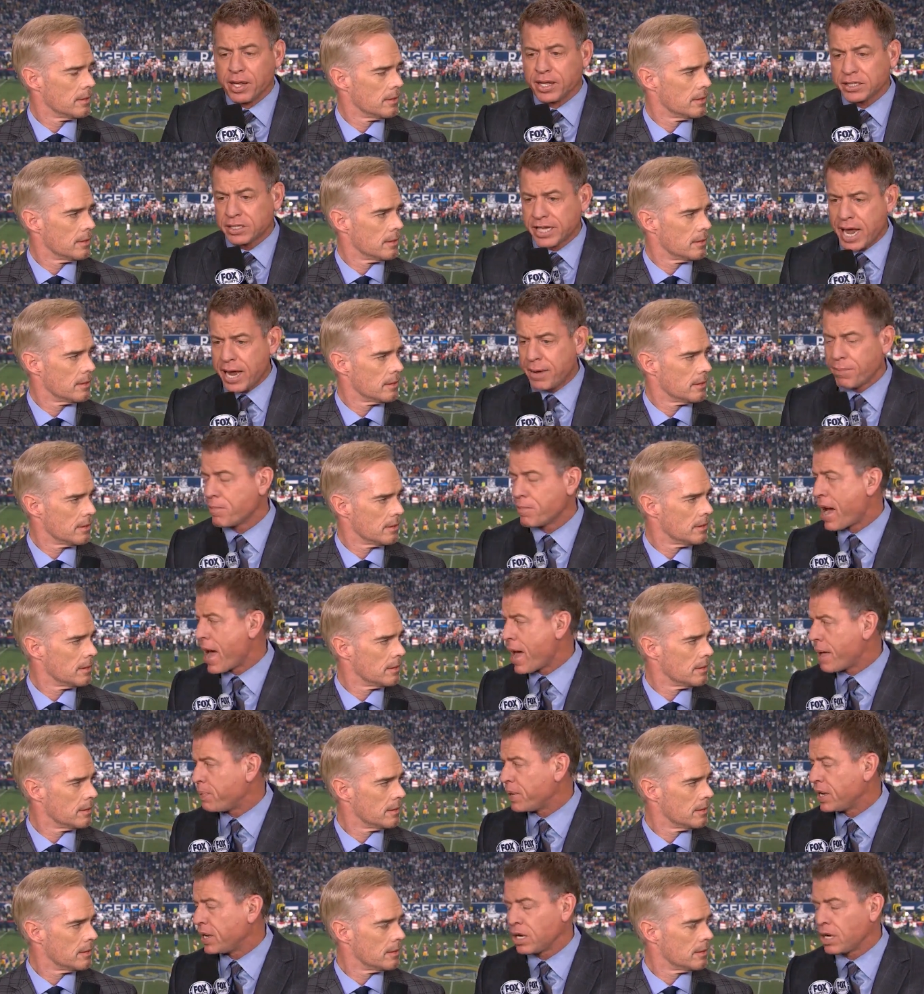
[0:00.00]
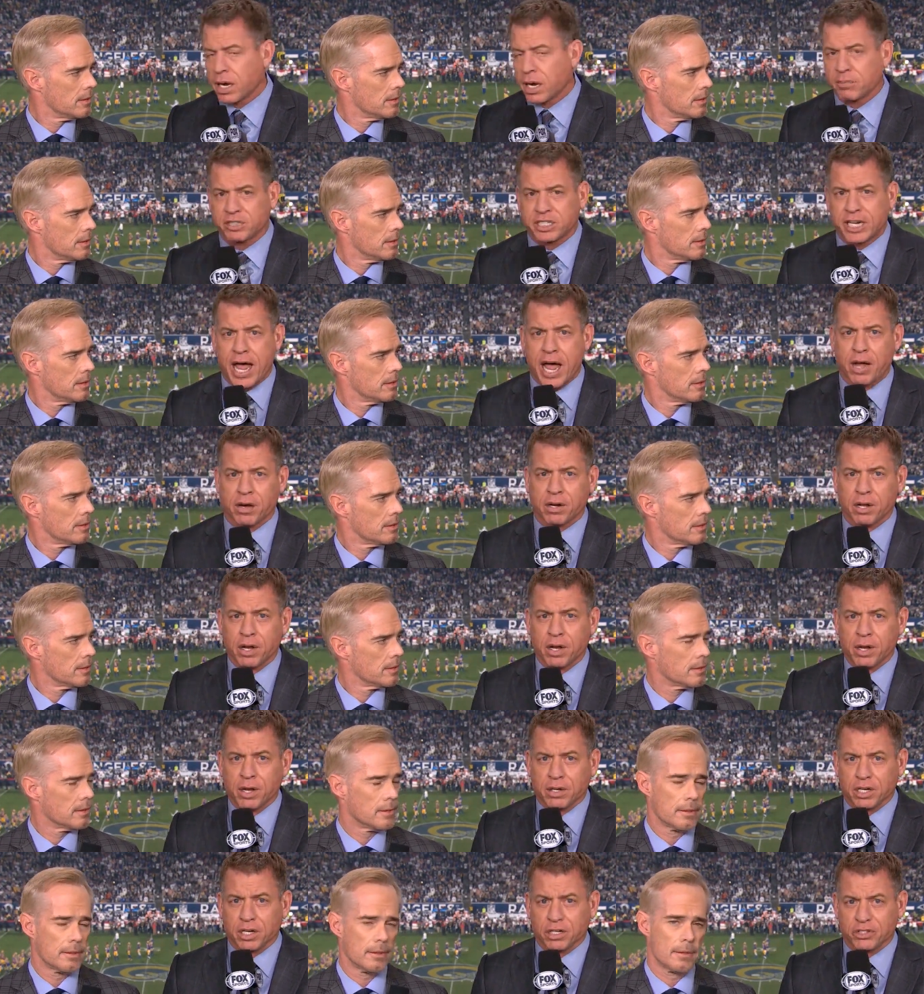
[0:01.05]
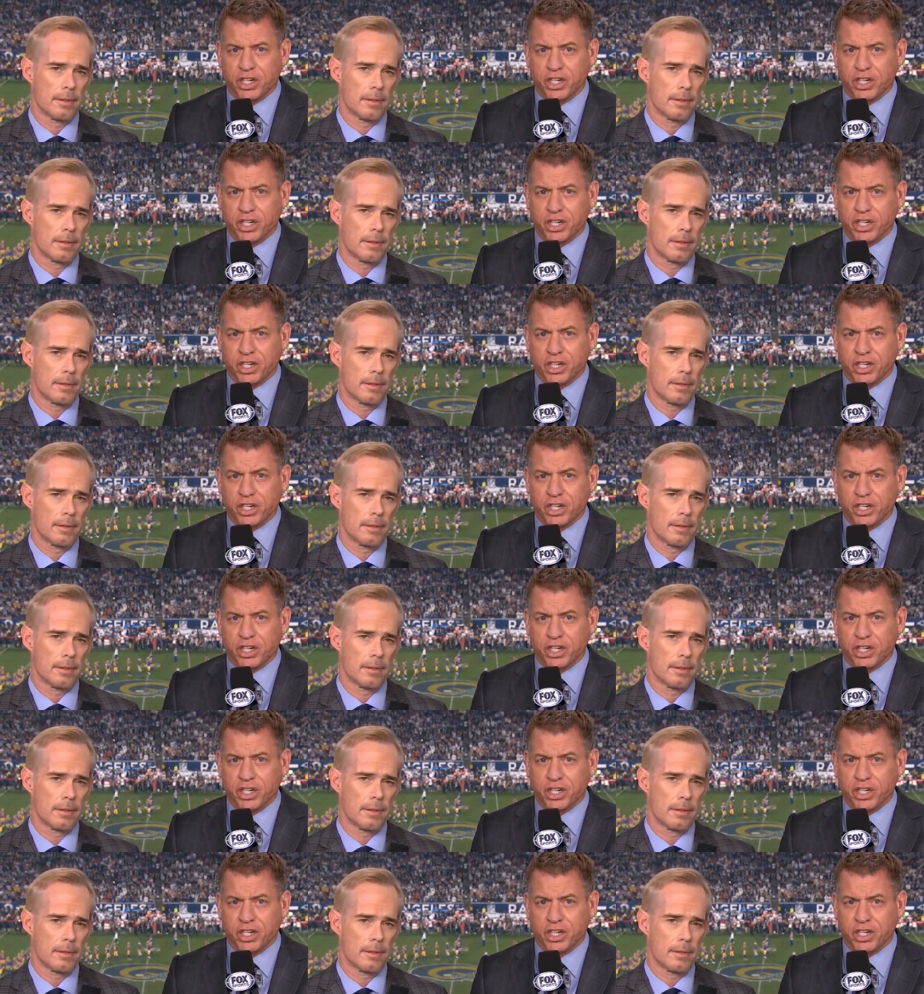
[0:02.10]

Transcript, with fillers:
Speaker 1: This game, in my opinion, comes down to